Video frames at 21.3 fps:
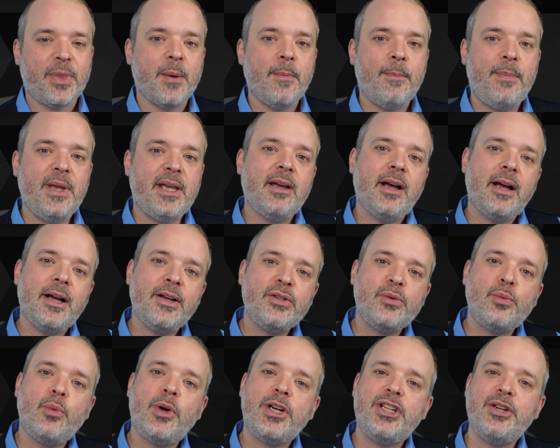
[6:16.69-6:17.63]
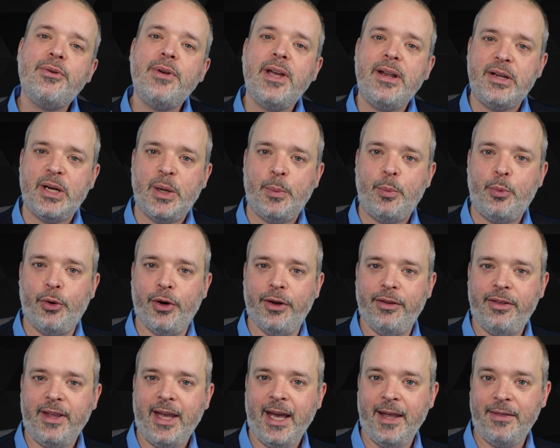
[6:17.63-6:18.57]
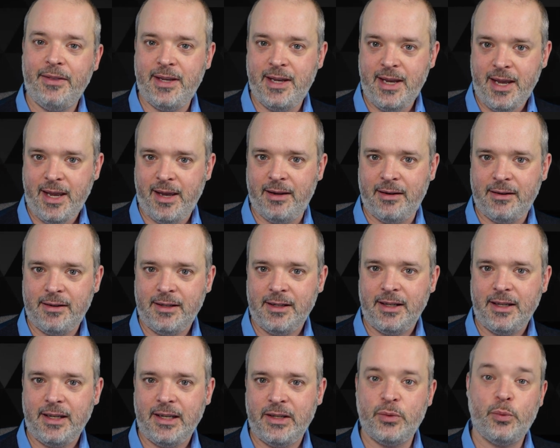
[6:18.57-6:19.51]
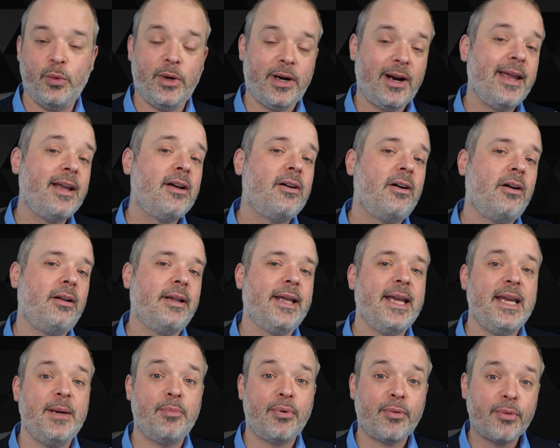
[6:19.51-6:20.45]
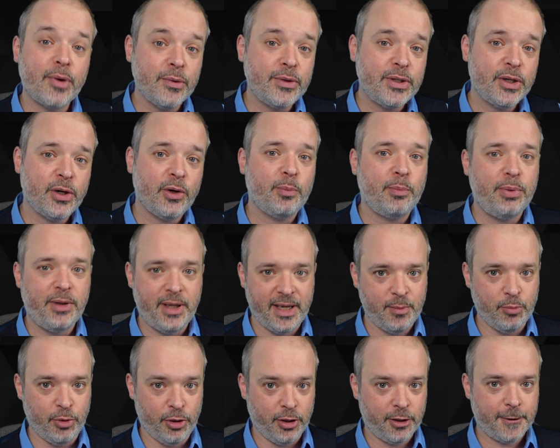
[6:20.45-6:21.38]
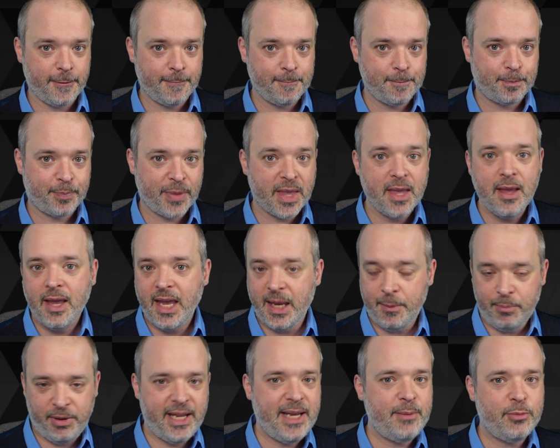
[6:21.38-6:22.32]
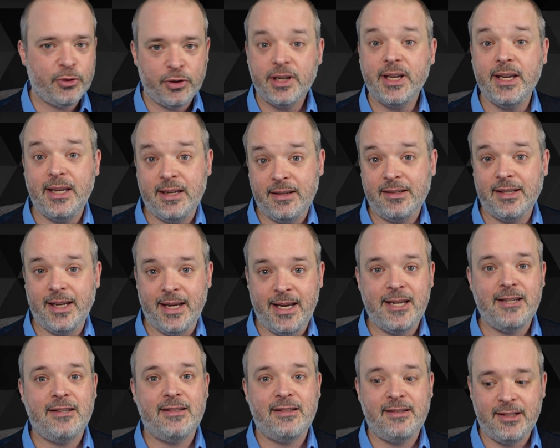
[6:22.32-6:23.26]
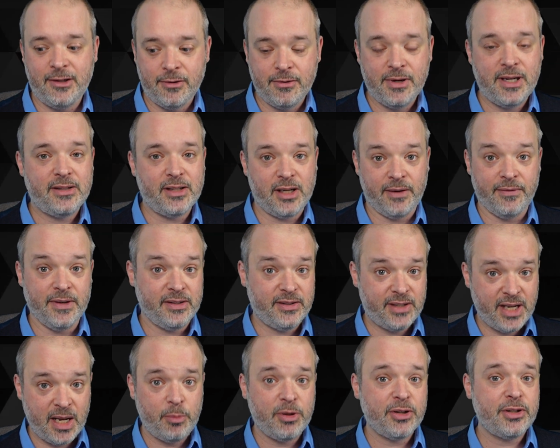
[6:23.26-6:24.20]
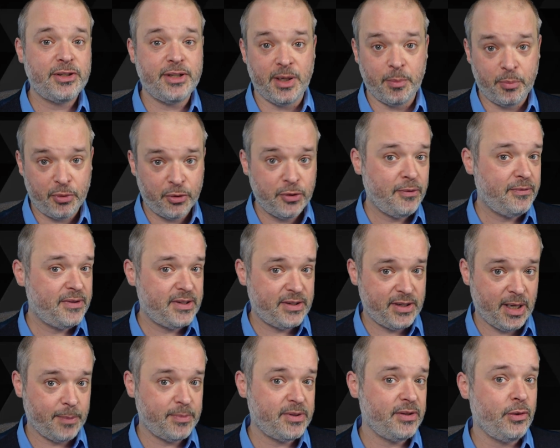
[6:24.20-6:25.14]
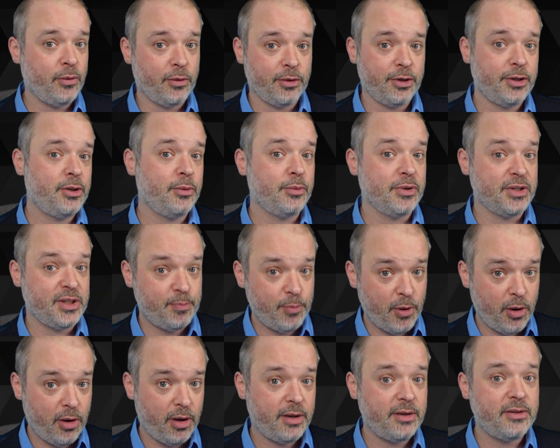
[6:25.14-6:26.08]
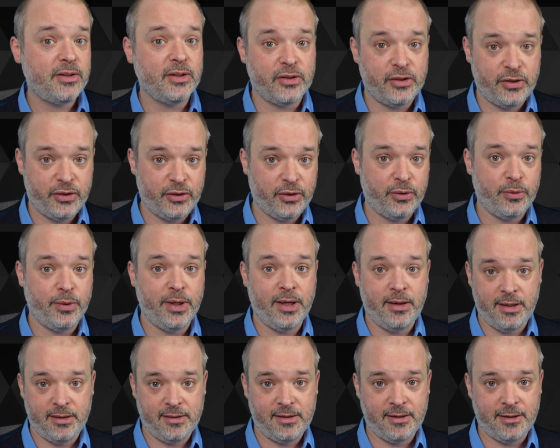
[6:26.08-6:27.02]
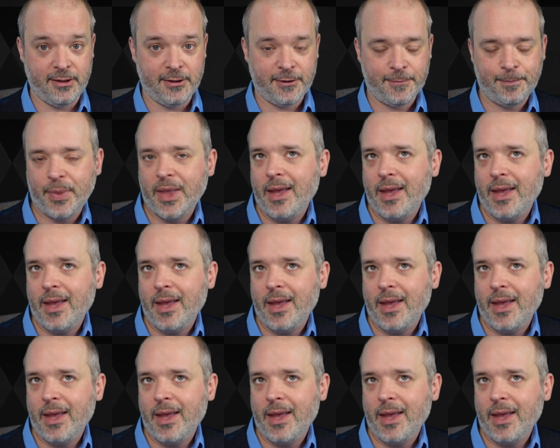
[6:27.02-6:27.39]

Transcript: Because what you end up with at the end is what I call a proto-playbook. A playbook is a series of established and approved steps in order to respond to an incident.